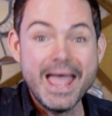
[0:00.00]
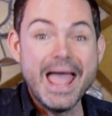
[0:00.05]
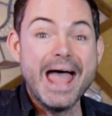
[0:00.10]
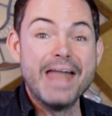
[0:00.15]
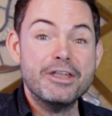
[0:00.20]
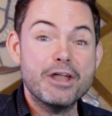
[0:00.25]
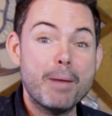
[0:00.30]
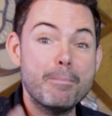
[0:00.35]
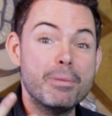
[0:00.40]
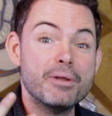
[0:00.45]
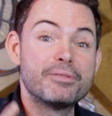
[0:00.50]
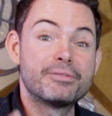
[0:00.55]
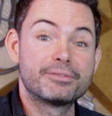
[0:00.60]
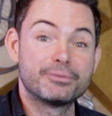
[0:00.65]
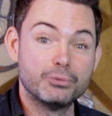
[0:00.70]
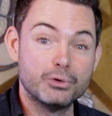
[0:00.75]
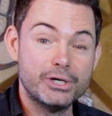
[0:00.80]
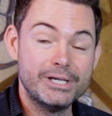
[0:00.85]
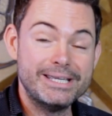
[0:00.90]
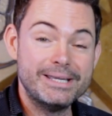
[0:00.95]
And number
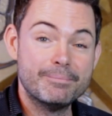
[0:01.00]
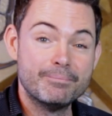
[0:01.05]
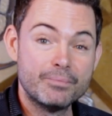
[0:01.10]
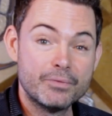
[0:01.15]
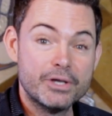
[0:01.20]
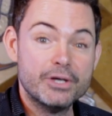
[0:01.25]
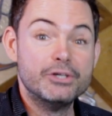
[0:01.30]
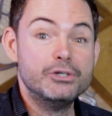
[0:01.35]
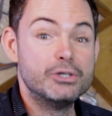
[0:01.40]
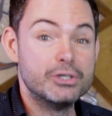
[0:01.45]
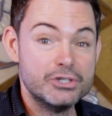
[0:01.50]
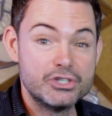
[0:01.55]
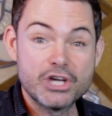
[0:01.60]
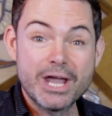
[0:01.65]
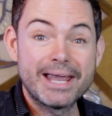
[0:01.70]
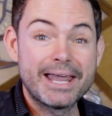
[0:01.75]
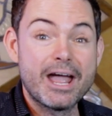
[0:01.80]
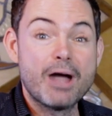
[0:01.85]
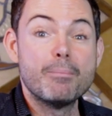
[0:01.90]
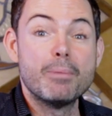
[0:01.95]
three, you can
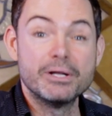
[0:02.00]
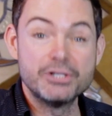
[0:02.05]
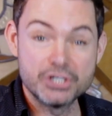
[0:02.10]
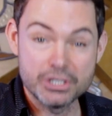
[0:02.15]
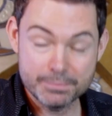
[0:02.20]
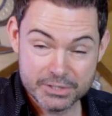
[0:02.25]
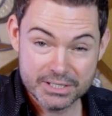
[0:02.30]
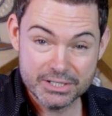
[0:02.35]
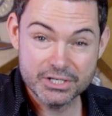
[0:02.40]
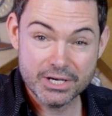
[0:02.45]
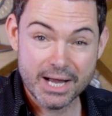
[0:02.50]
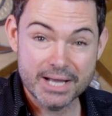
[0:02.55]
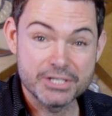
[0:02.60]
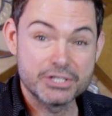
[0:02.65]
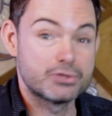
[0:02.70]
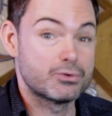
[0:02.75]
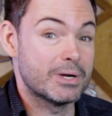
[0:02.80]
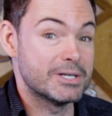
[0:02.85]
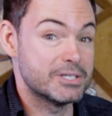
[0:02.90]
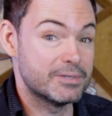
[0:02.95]
check out my Gypsy
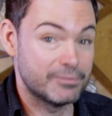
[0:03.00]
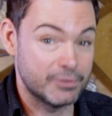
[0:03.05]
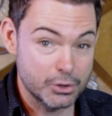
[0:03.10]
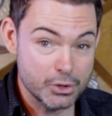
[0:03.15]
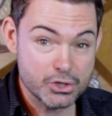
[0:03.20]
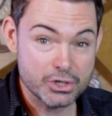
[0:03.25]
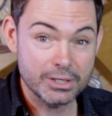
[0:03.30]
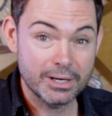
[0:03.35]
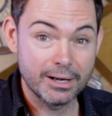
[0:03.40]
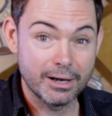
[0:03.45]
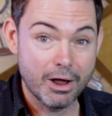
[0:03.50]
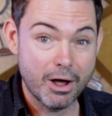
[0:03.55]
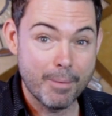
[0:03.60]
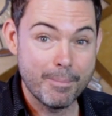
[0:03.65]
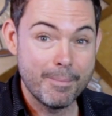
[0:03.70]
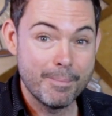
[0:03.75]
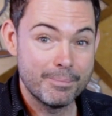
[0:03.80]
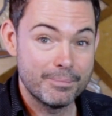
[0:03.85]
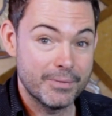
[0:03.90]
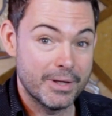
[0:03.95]
Jazz Transfusion
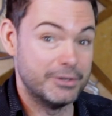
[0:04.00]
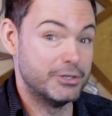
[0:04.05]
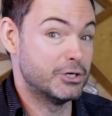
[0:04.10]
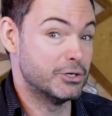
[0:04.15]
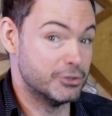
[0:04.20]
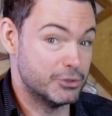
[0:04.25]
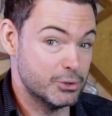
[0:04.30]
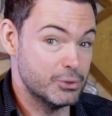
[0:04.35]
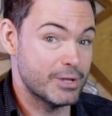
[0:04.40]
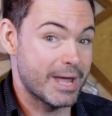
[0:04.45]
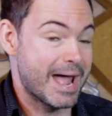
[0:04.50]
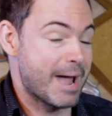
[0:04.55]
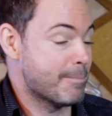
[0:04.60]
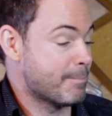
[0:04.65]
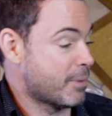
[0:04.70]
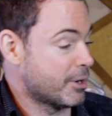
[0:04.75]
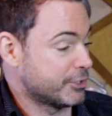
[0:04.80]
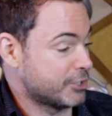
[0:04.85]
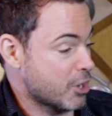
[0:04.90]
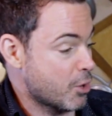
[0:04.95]
Club, and you can do
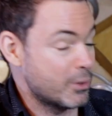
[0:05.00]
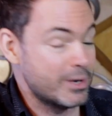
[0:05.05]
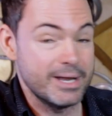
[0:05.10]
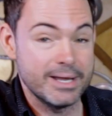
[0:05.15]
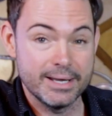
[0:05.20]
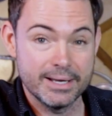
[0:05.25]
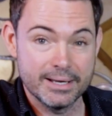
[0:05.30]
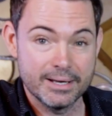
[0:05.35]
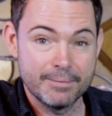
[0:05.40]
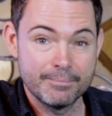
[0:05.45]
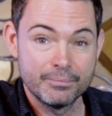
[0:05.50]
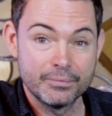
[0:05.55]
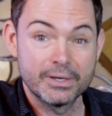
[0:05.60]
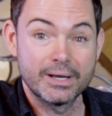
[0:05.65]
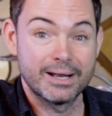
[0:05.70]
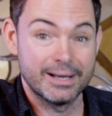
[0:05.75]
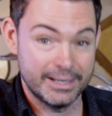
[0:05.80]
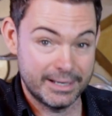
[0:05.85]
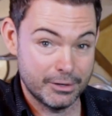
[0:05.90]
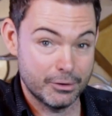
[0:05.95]
that by going here,
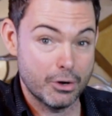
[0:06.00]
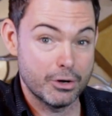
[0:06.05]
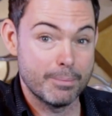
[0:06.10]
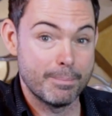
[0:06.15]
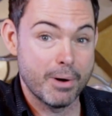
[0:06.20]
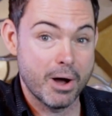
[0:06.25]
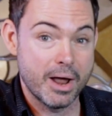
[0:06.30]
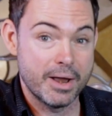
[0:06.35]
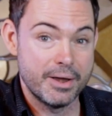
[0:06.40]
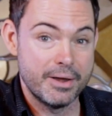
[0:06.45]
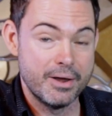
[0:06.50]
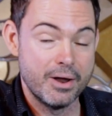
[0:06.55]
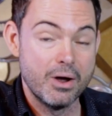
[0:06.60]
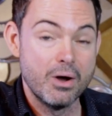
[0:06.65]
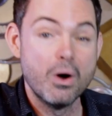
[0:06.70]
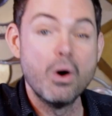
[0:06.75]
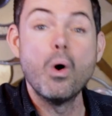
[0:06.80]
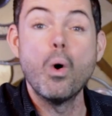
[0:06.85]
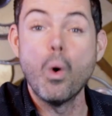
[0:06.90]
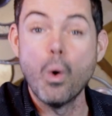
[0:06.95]
clicking on the button,
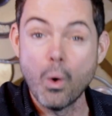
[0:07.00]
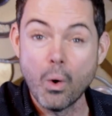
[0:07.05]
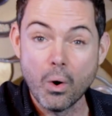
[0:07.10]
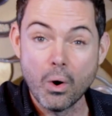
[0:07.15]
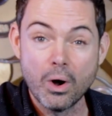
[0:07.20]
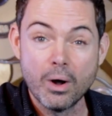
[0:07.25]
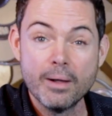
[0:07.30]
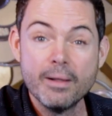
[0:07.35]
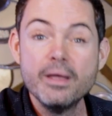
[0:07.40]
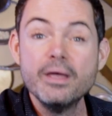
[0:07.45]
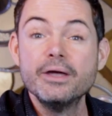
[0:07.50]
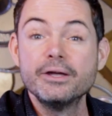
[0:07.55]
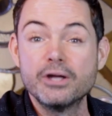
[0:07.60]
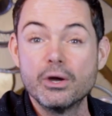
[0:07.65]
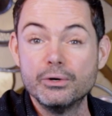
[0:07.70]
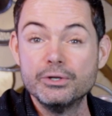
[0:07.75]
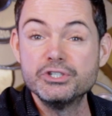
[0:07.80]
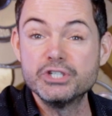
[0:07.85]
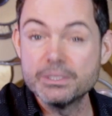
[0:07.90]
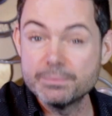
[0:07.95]
or
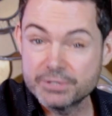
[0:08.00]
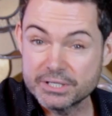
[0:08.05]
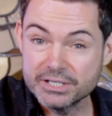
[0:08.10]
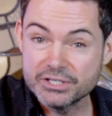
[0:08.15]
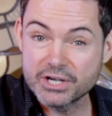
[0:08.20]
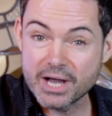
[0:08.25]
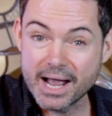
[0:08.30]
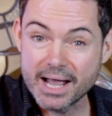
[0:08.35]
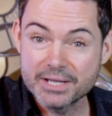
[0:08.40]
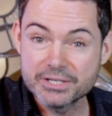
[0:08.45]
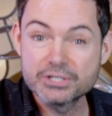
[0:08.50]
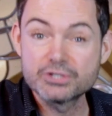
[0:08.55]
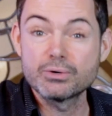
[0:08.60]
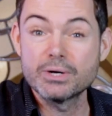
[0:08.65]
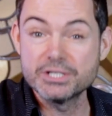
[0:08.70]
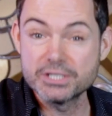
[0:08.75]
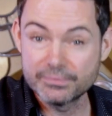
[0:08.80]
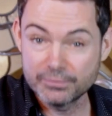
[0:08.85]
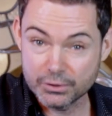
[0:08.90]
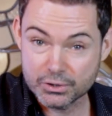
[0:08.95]
go to
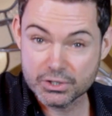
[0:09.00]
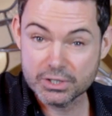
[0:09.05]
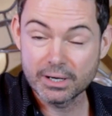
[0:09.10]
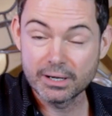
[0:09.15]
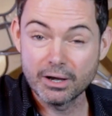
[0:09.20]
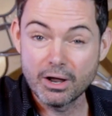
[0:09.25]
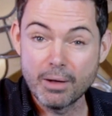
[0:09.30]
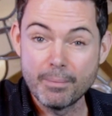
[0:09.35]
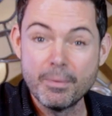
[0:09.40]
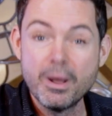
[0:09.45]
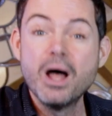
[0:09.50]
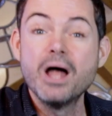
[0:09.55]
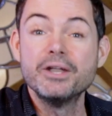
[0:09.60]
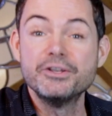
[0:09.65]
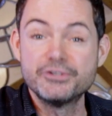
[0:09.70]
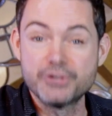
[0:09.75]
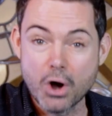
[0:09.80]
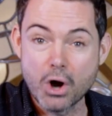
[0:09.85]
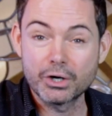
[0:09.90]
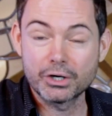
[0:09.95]

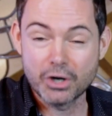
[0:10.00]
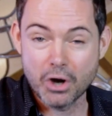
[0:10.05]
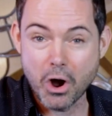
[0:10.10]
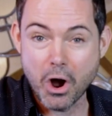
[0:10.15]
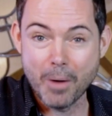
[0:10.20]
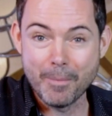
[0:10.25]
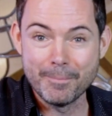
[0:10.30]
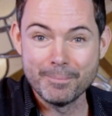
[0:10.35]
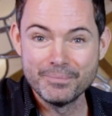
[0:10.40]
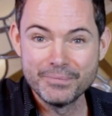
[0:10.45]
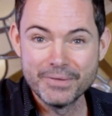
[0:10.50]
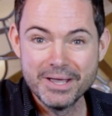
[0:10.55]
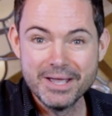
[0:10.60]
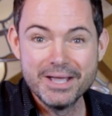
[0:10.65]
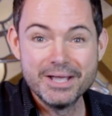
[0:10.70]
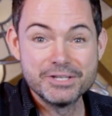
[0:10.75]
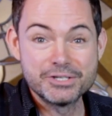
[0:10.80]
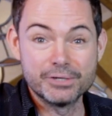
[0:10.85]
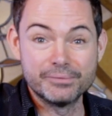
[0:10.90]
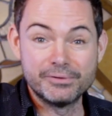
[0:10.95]
gypsyjazztransfusionclub.com.
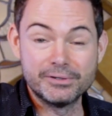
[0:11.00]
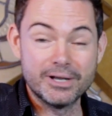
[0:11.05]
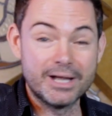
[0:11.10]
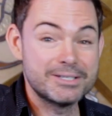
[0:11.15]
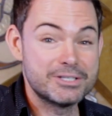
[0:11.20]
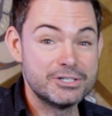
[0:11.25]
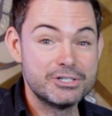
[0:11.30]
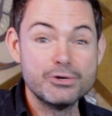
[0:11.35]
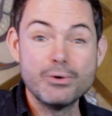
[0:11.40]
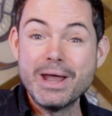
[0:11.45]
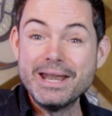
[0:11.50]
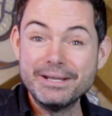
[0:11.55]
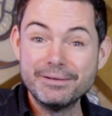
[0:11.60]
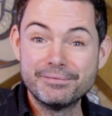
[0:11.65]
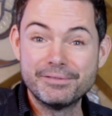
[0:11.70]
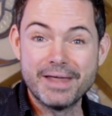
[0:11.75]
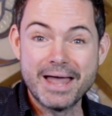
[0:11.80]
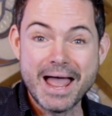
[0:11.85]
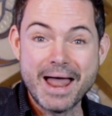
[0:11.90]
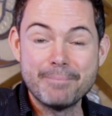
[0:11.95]
So if you'd like to do any
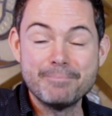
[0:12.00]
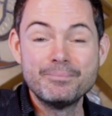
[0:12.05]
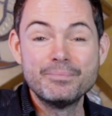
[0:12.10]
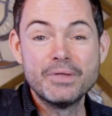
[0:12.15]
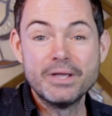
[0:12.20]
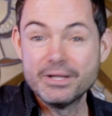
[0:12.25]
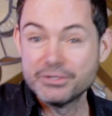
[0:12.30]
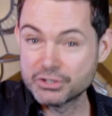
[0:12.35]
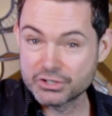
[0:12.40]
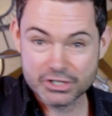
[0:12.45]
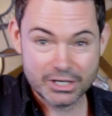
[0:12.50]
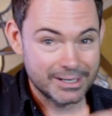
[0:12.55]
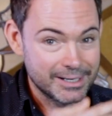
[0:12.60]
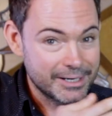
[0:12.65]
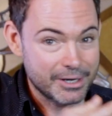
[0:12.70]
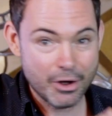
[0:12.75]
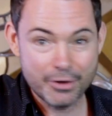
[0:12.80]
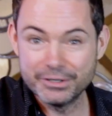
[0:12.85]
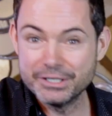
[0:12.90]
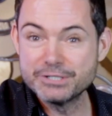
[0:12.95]
of that, just
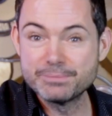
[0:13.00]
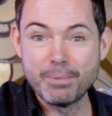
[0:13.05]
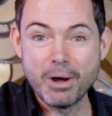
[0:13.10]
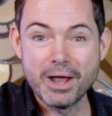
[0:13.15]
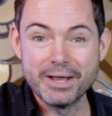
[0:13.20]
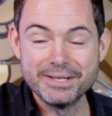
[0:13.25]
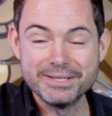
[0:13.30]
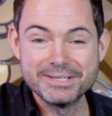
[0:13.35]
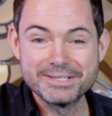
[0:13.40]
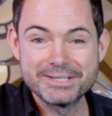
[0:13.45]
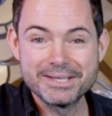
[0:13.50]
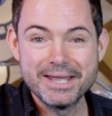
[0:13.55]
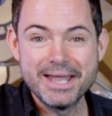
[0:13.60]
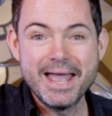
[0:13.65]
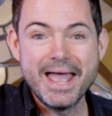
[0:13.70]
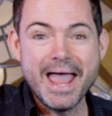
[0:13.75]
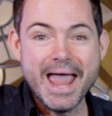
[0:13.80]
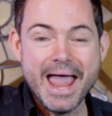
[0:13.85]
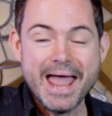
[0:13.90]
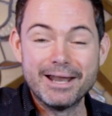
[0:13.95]
click on these buttons,
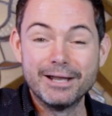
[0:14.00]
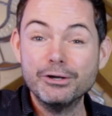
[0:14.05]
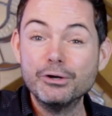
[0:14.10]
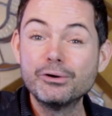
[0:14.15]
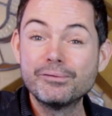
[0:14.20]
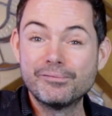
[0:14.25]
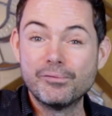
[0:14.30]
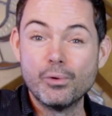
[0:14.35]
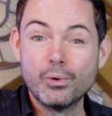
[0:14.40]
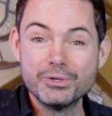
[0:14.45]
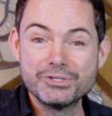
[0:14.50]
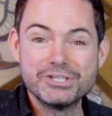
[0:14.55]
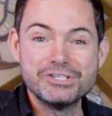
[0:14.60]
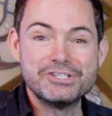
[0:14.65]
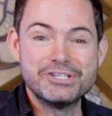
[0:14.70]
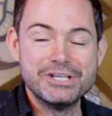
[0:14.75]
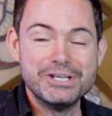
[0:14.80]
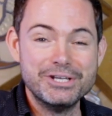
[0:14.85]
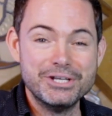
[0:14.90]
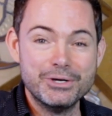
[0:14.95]
and I look forward
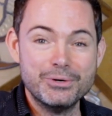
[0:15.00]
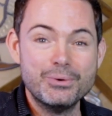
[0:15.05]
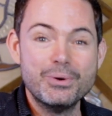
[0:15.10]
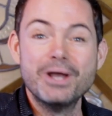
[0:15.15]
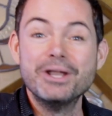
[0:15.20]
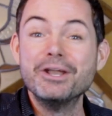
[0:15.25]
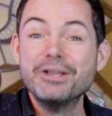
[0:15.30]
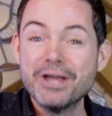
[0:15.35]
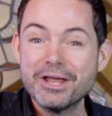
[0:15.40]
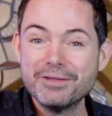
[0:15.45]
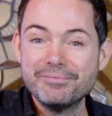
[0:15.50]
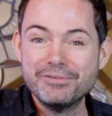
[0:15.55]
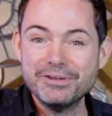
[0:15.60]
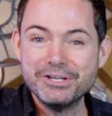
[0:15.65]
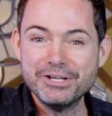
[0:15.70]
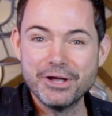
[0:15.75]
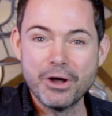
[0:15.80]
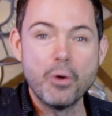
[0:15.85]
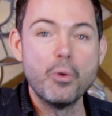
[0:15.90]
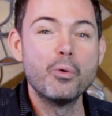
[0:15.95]
to seeing you in another
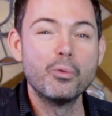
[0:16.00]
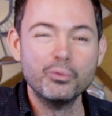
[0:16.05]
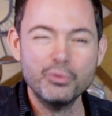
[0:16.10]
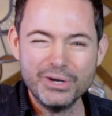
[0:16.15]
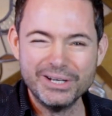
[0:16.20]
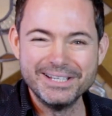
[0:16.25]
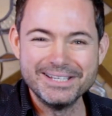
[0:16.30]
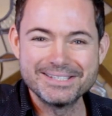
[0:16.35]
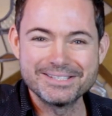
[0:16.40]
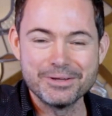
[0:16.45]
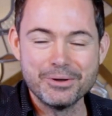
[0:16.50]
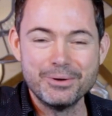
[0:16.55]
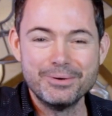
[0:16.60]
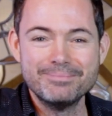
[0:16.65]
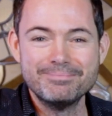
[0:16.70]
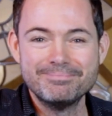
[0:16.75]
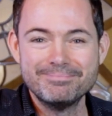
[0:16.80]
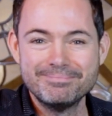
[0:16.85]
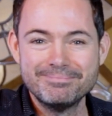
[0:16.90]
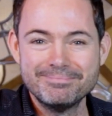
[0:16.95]
video really soon.